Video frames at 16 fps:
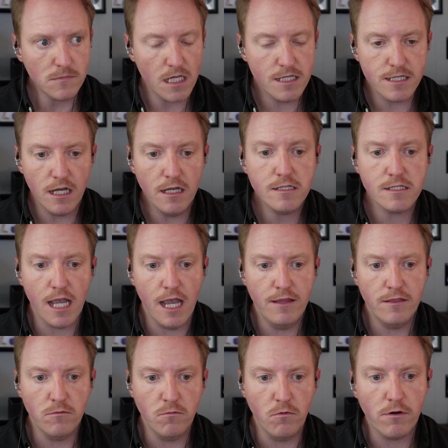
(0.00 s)
does
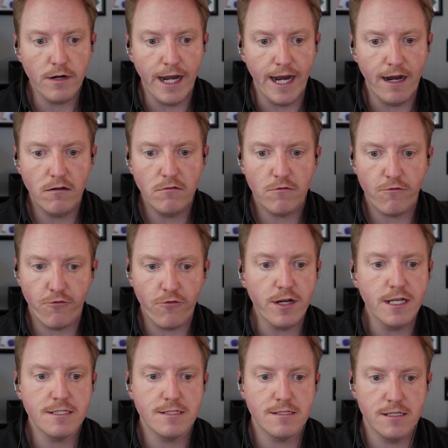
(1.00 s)
end the war now,
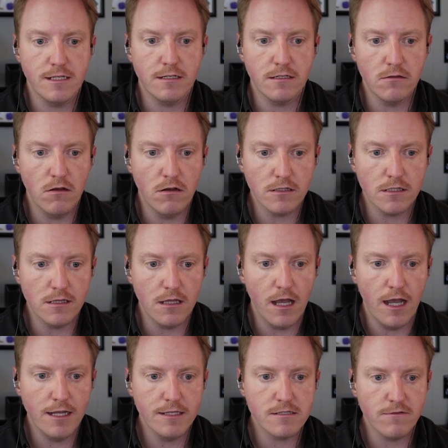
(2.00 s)
freezes it along the
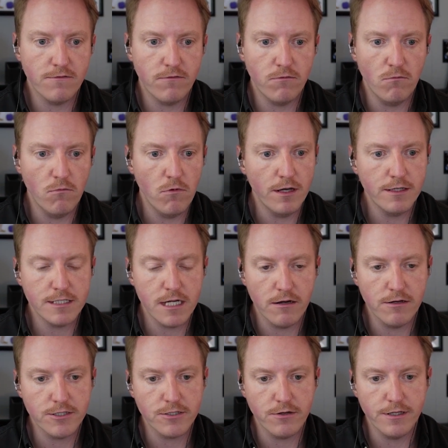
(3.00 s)
lines of what
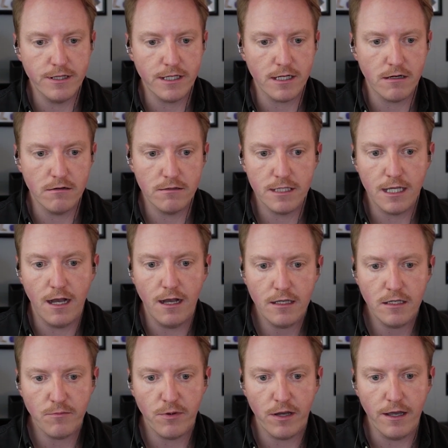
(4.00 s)
territory they currently
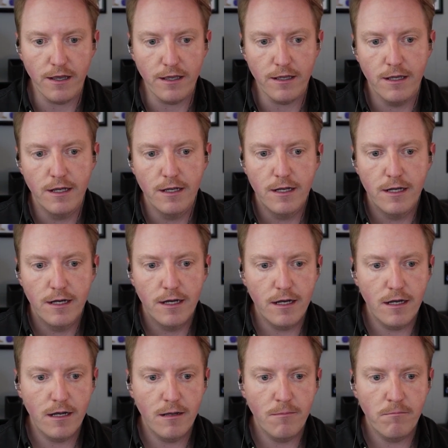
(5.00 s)
occupy,
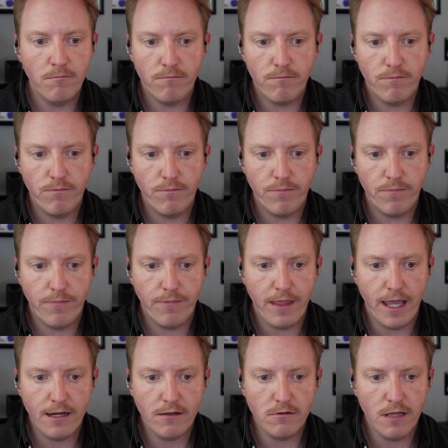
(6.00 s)

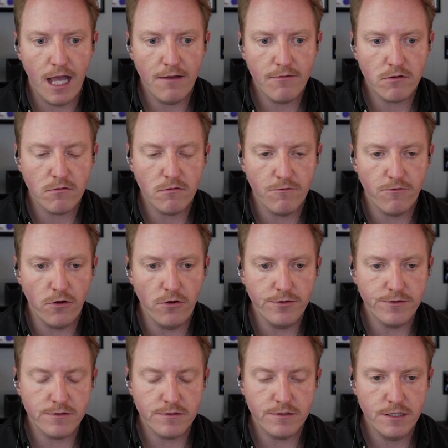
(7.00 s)
that he'll have a
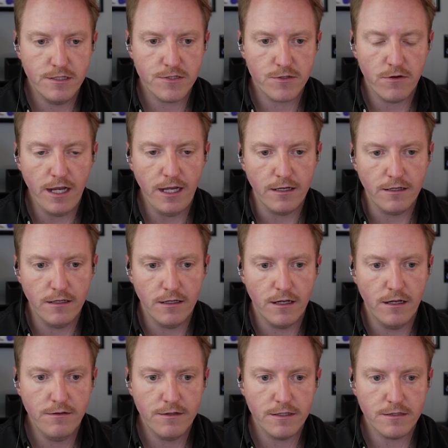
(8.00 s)
revolt to his right,
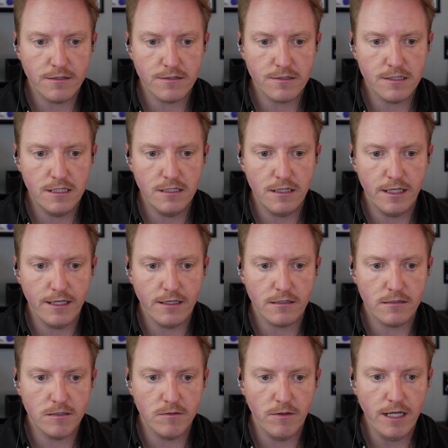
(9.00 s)
that they'll see
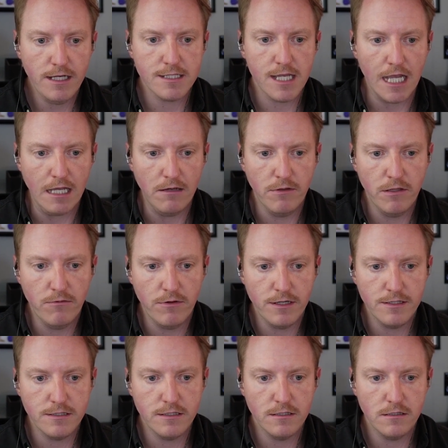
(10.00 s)
like, wait a second, we
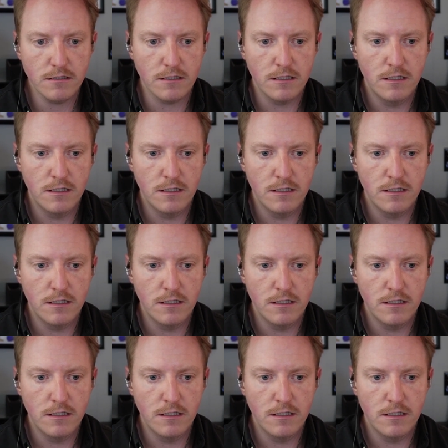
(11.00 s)
wanted to